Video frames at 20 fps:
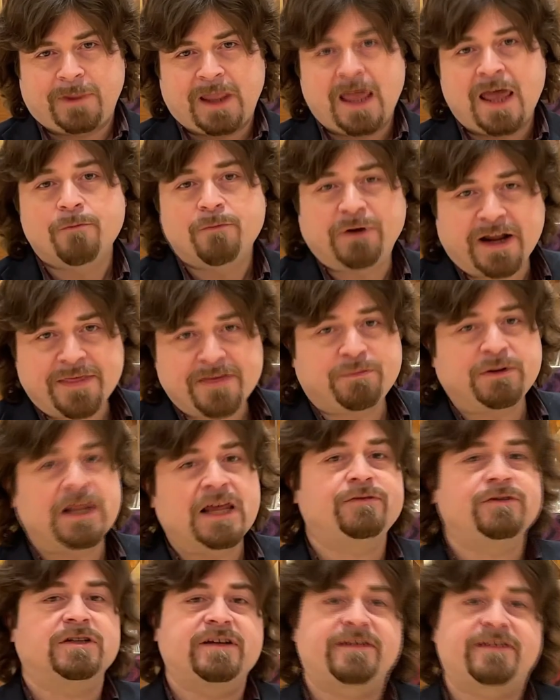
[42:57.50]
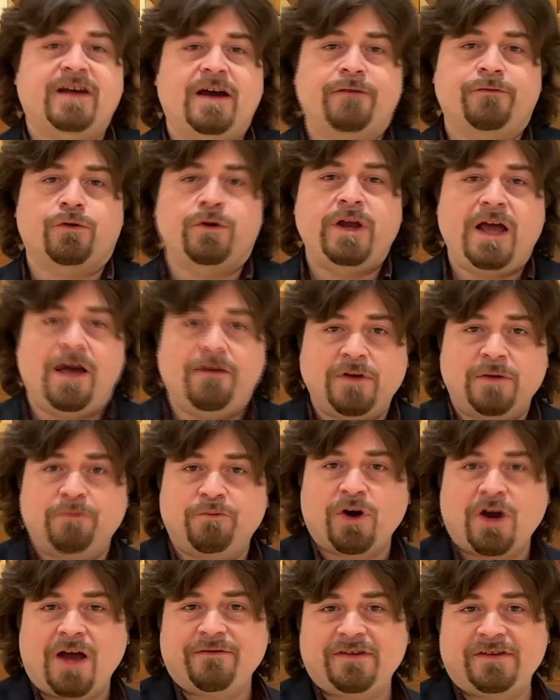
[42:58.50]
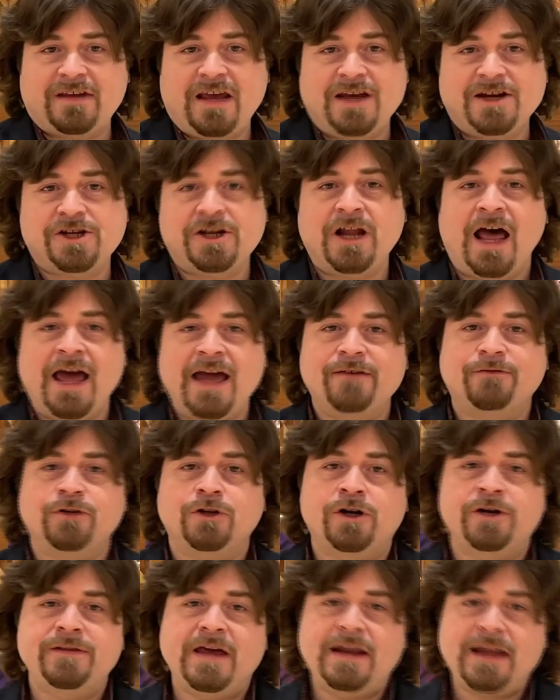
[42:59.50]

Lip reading: But in the playful discovery of improvisation, I have learned that